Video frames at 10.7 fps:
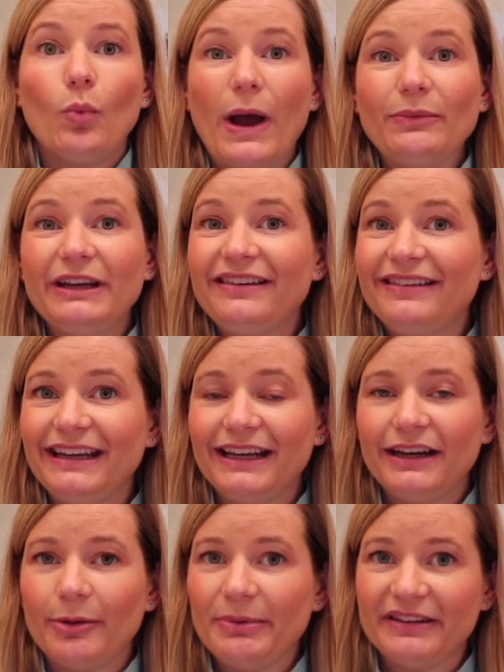When we
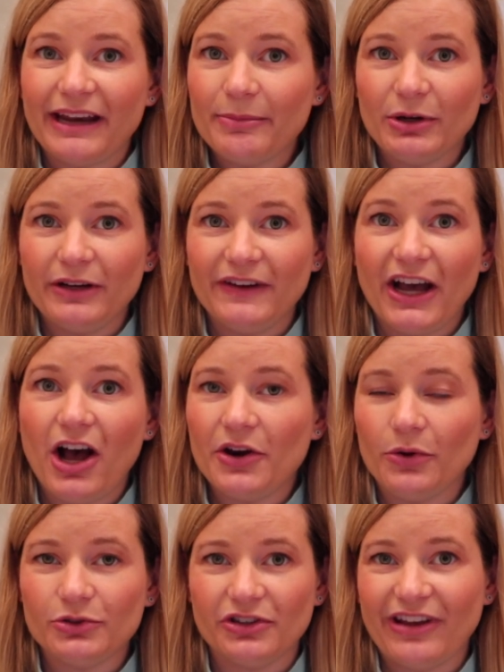see a placenta previa on
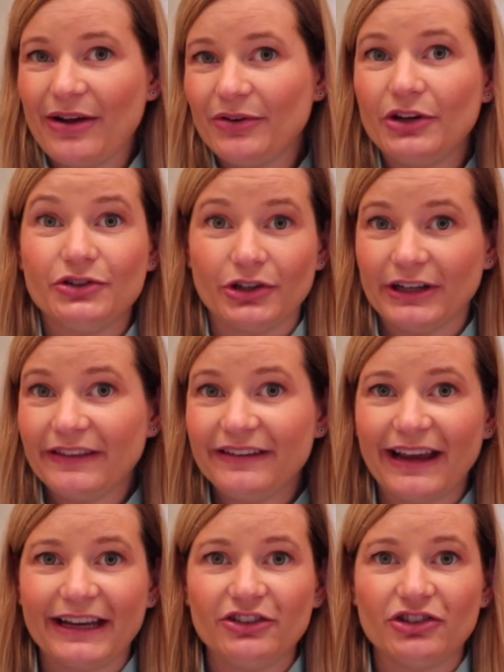ultrasound during the
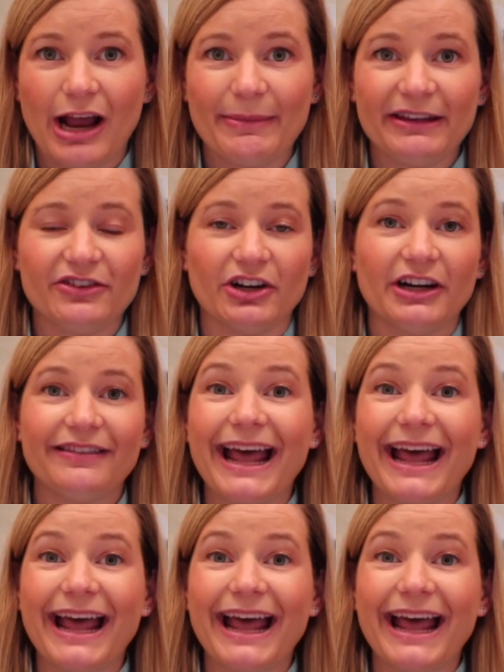second trimester,